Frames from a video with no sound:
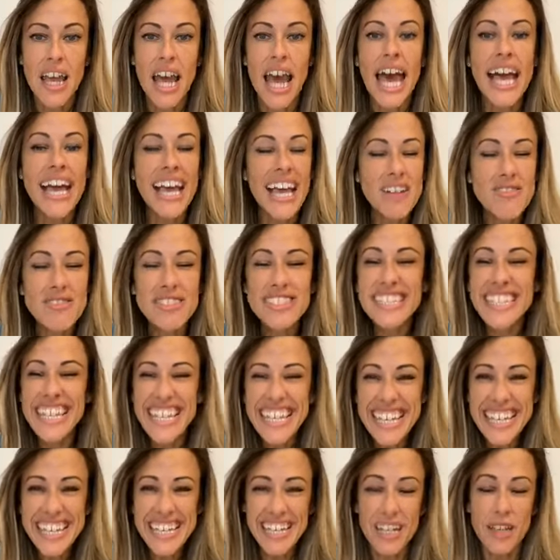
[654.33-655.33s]
I
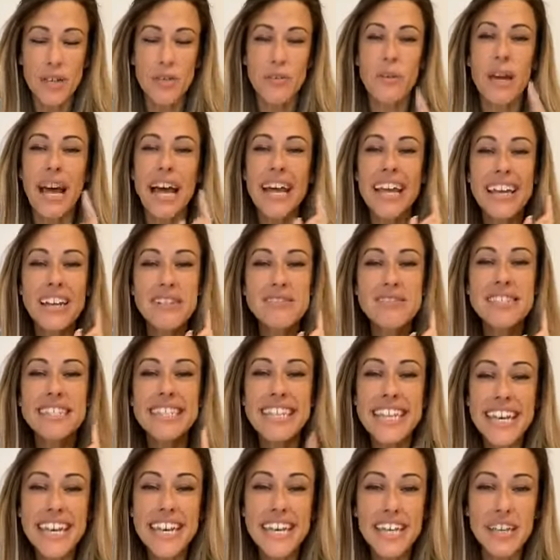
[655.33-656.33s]
guarantee you
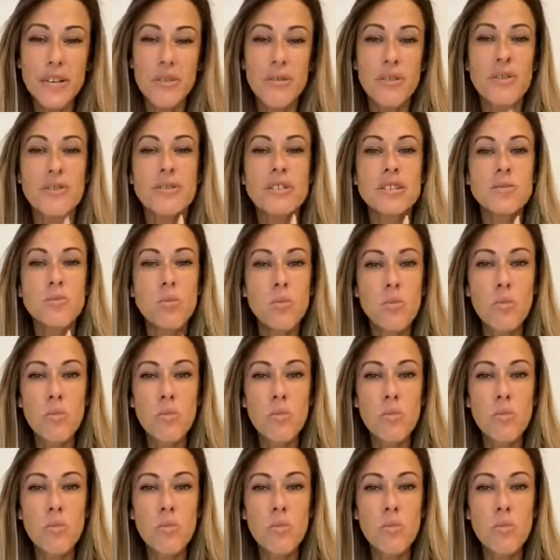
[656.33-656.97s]
there is